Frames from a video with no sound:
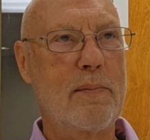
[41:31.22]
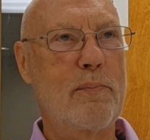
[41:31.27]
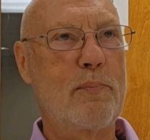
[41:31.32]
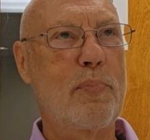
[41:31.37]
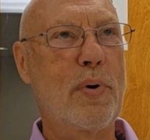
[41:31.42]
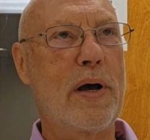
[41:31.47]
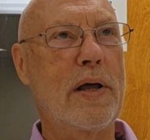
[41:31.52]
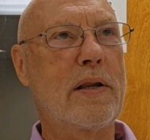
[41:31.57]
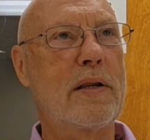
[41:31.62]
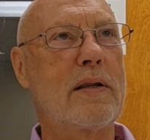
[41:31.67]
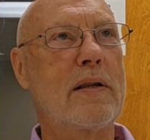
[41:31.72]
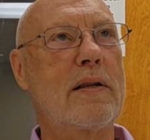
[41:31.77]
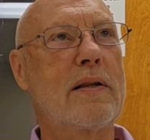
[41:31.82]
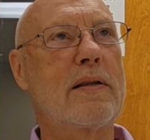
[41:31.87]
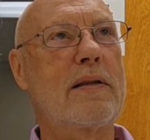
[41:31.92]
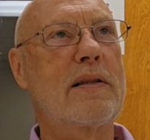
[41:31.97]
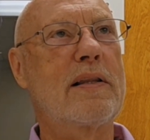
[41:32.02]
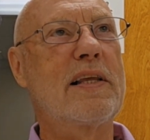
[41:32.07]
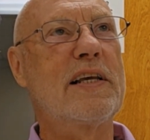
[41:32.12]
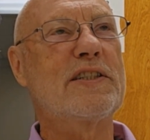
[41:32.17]
But
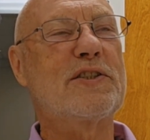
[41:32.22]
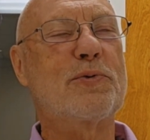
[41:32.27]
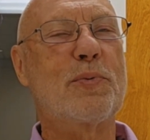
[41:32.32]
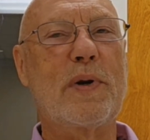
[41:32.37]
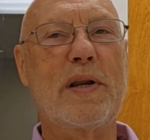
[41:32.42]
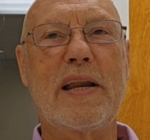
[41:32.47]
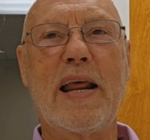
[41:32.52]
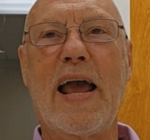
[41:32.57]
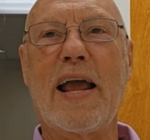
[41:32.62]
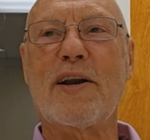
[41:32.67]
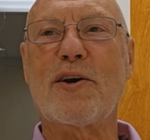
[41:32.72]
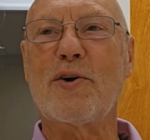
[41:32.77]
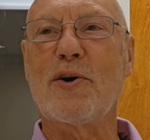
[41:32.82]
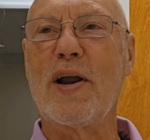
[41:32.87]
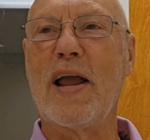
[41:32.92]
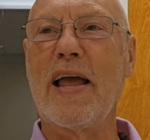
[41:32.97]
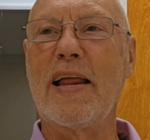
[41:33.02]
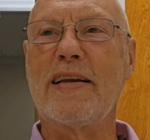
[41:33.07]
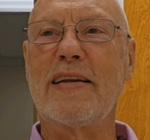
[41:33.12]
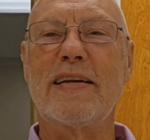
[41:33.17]
this redactor
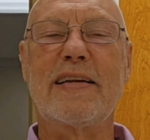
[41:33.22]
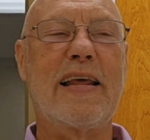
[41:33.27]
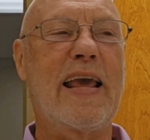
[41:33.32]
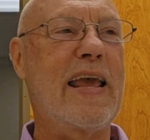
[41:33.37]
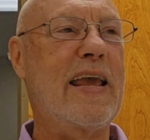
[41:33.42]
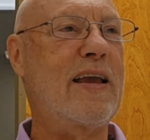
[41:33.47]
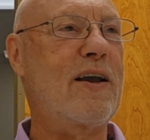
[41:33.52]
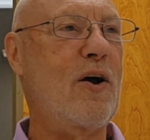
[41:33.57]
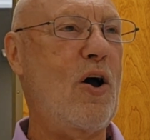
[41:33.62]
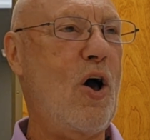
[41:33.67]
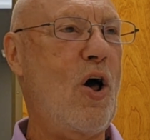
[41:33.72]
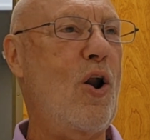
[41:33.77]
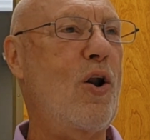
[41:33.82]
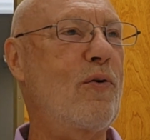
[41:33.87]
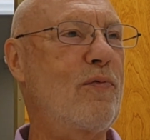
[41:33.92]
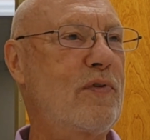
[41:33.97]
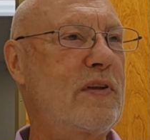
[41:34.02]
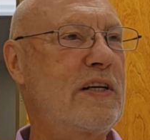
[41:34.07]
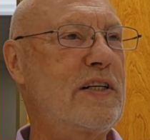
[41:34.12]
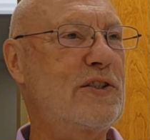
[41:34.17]
had to take all
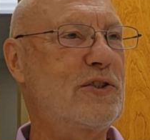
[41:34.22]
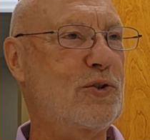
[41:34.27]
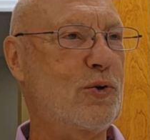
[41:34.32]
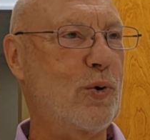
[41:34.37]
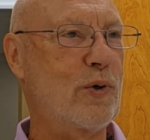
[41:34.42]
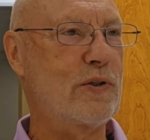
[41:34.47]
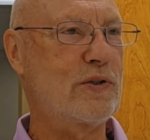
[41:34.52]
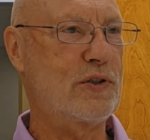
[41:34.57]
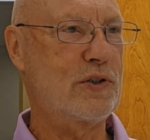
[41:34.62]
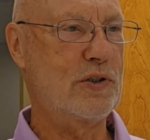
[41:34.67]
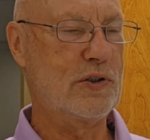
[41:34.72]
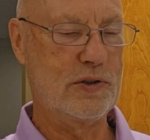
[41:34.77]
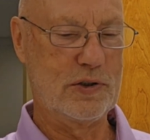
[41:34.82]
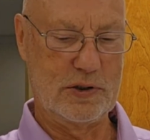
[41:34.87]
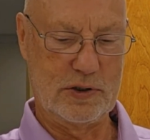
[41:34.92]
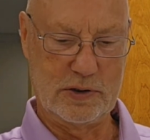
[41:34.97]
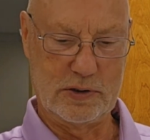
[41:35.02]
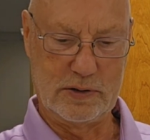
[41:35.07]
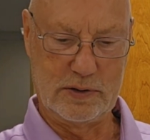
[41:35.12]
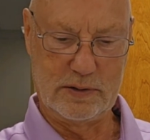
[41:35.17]
of these sources,